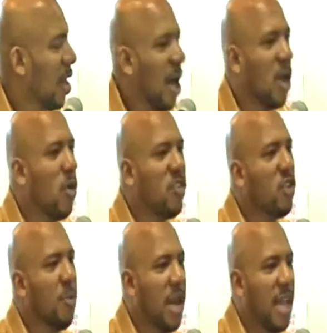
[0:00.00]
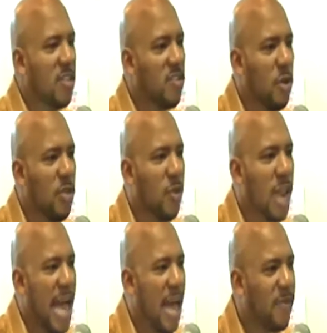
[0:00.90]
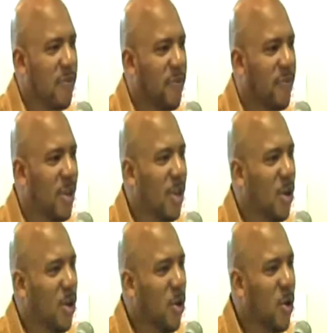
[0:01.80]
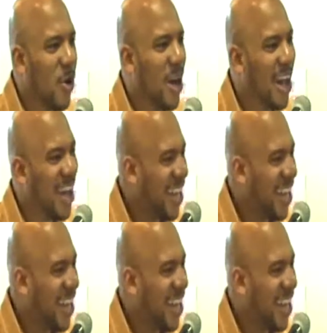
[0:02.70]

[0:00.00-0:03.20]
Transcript: I don't want you to be like the students who laugh, who go,